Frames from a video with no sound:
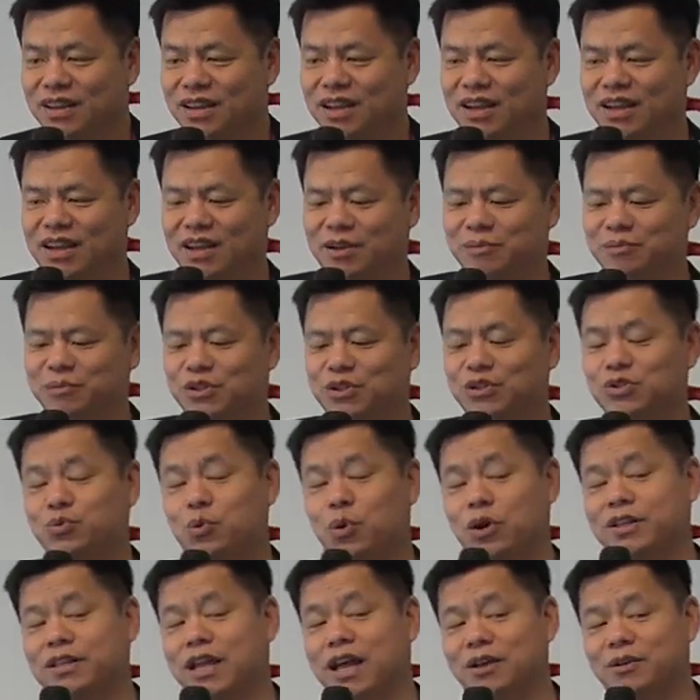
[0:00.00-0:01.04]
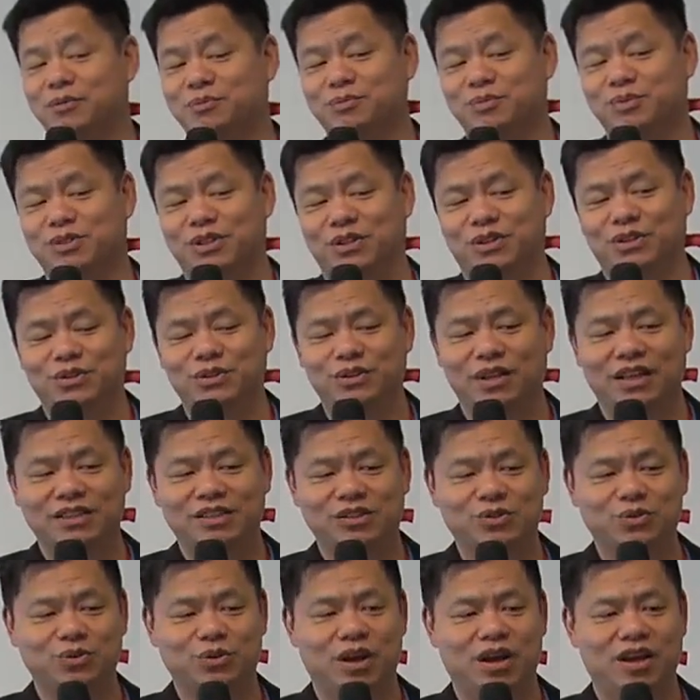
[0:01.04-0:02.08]
um, so it's worked out. So
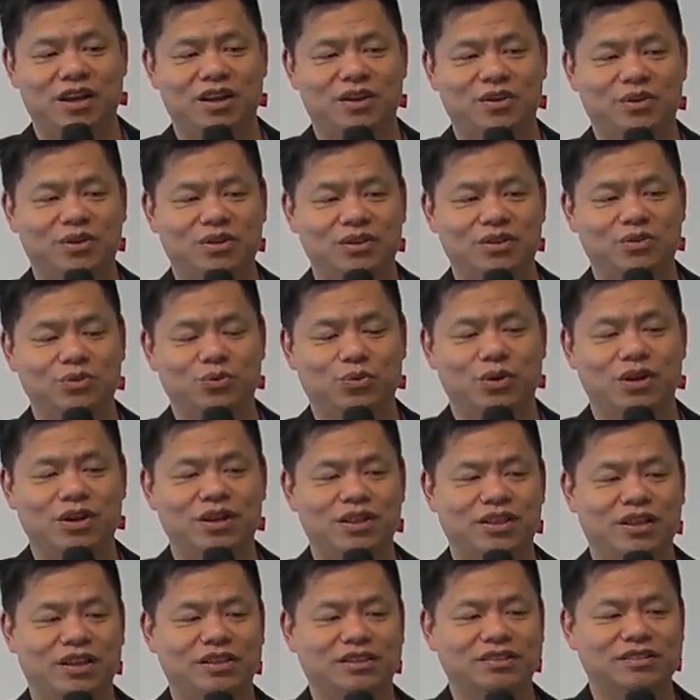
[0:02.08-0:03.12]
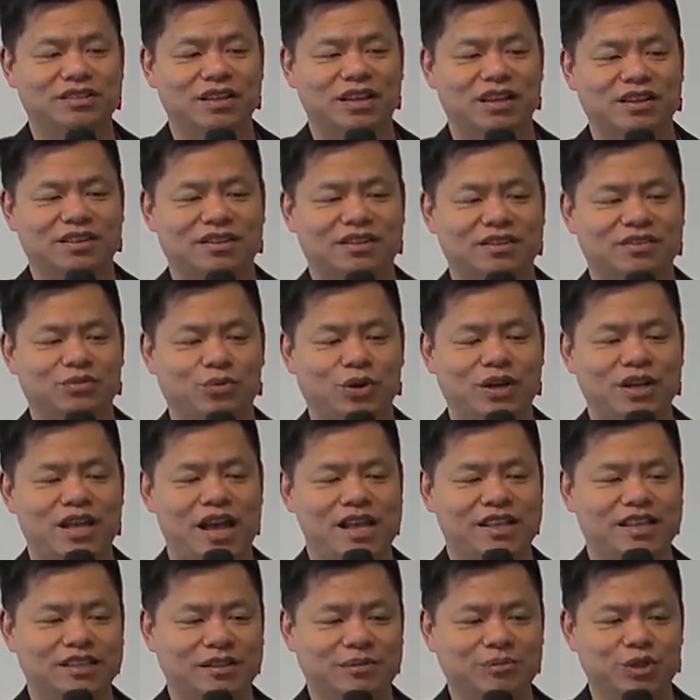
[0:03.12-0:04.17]
that's uh, one of the things that one of the
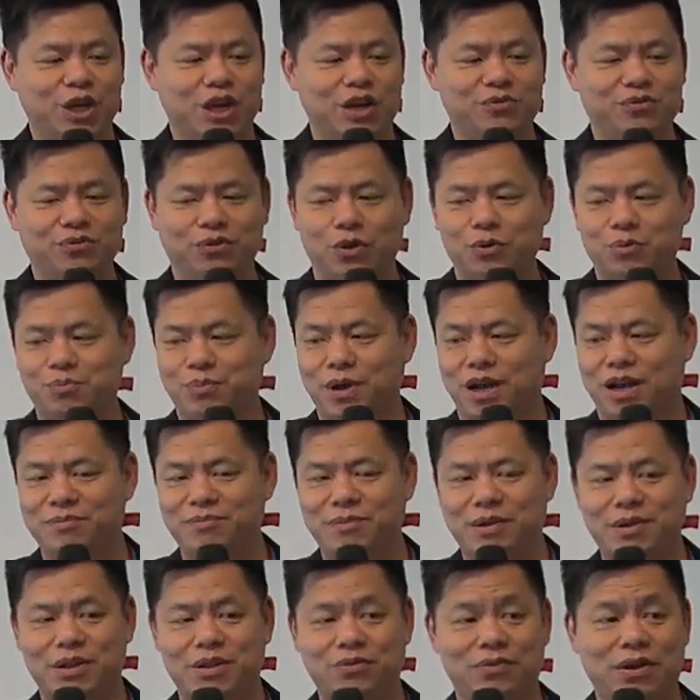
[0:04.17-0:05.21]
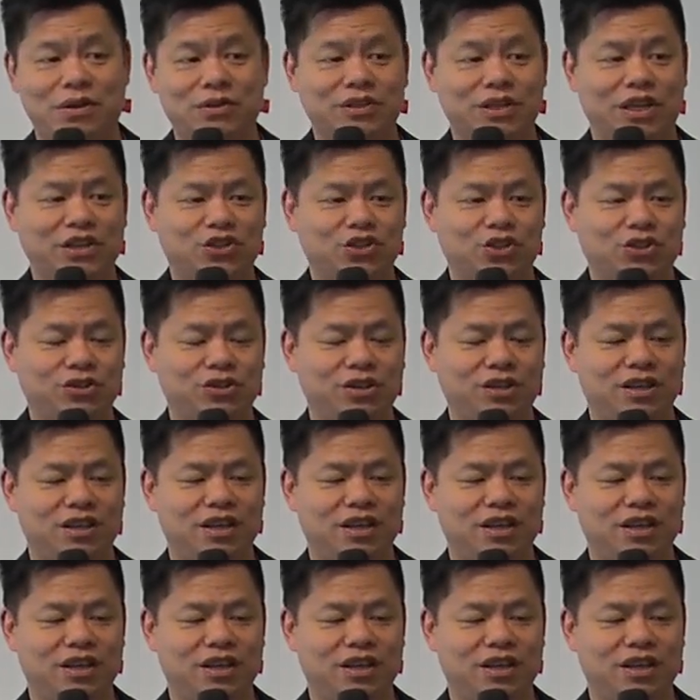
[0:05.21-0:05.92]
ideas I'm trying to float by, maybe the foundation.